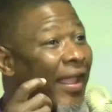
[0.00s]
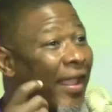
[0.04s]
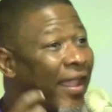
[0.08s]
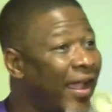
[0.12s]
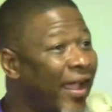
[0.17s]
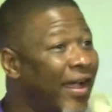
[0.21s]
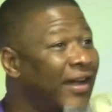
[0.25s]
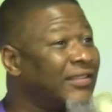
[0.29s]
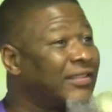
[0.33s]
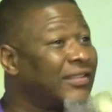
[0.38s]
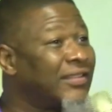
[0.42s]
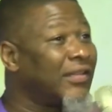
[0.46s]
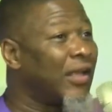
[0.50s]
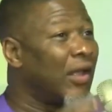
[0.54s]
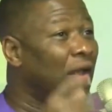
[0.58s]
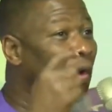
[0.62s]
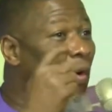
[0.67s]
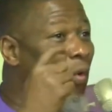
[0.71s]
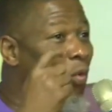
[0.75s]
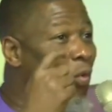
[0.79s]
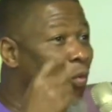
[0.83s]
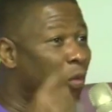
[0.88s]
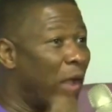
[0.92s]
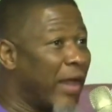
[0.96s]
healed,
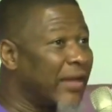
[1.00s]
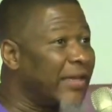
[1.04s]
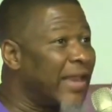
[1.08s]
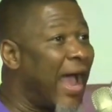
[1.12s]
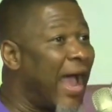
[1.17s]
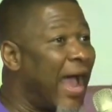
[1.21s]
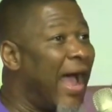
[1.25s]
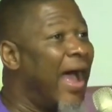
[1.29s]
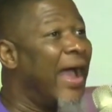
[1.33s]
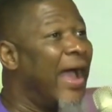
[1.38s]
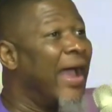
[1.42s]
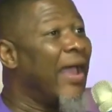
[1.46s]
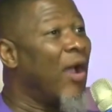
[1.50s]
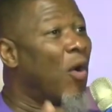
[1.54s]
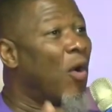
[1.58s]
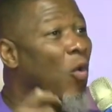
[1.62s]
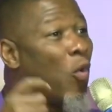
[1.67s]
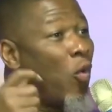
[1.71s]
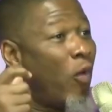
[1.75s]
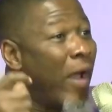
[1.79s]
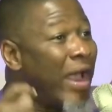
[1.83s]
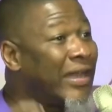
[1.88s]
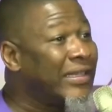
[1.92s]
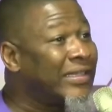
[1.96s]
wither,
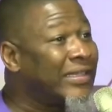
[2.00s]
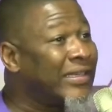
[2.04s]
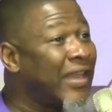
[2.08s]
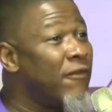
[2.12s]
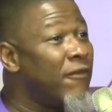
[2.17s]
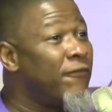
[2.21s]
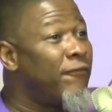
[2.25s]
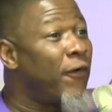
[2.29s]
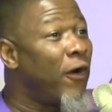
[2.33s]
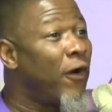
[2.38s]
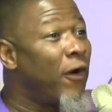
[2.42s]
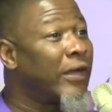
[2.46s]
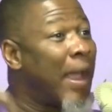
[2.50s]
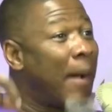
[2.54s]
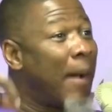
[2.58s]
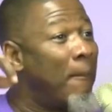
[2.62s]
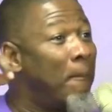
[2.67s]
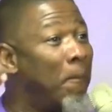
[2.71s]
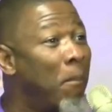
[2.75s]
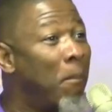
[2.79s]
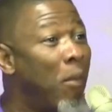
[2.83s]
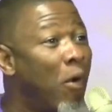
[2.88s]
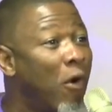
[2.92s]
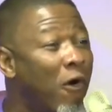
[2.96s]
waiting for the
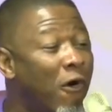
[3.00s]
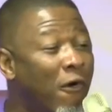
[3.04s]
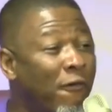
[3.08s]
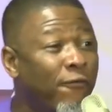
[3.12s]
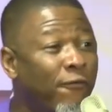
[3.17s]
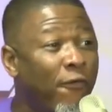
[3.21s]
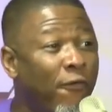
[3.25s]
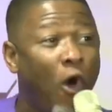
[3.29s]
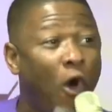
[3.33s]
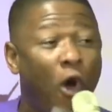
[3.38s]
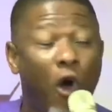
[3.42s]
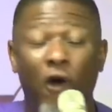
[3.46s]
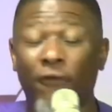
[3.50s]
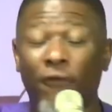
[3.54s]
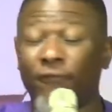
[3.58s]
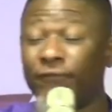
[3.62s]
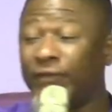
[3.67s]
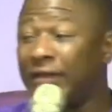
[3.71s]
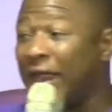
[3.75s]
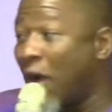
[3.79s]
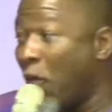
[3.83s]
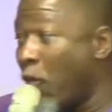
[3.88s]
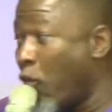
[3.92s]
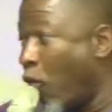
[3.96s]
move
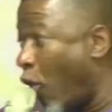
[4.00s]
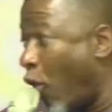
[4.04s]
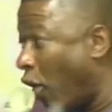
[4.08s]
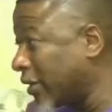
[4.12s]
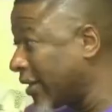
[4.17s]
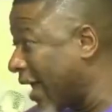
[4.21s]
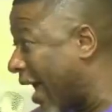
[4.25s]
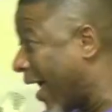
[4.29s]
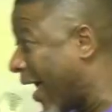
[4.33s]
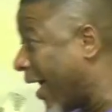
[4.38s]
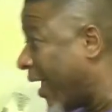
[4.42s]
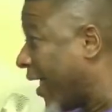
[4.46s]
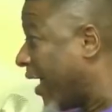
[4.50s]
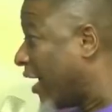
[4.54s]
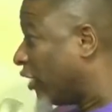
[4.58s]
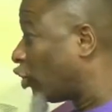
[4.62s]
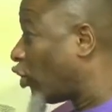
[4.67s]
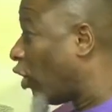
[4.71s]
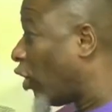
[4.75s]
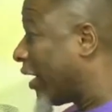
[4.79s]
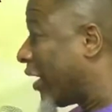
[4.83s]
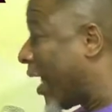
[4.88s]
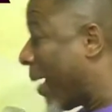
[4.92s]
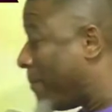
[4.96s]
of the water.
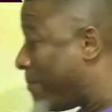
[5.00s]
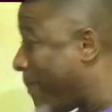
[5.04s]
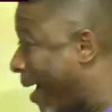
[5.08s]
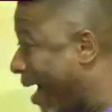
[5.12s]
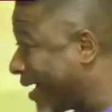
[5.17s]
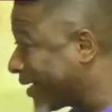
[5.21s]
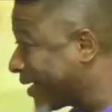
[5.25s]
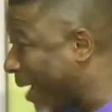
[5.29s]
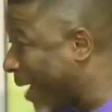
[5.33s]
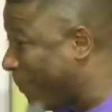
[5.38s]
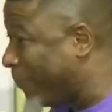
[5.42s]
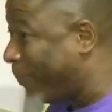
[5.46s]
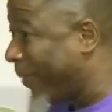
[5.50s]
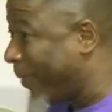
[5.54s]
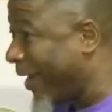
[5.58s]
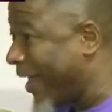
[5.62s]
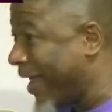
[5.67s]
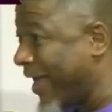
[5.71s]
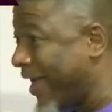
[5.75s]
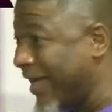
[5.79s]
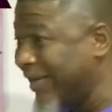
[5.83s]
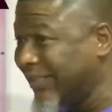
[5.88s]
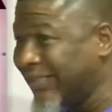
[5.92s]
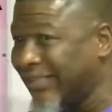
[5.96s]
So the
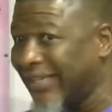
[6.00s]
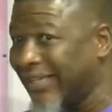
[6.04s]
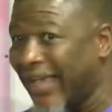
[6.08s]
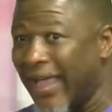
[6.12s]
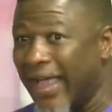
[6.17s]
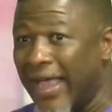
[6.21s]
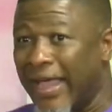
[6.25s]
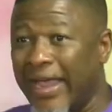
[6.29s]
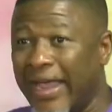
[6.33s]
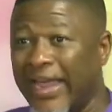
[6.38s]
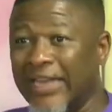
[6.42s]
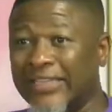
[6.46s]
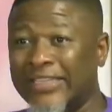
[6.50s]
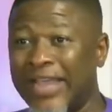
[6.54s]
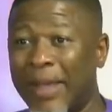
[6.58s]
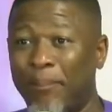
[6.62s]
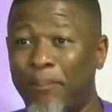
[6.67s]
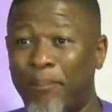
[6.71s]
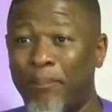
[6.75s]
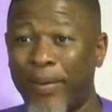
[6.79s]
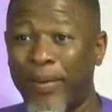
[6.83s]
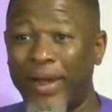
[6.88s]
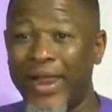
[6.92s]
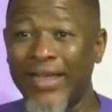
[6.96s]
marketplace is a
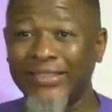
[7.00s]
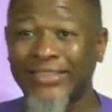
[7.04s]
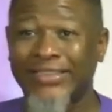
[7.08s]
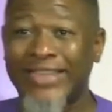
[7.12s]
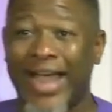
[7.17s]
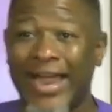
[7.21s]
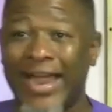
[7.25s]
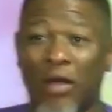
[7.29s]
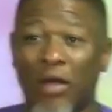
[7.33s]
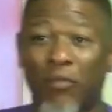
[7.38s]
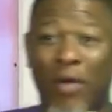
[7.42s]
place that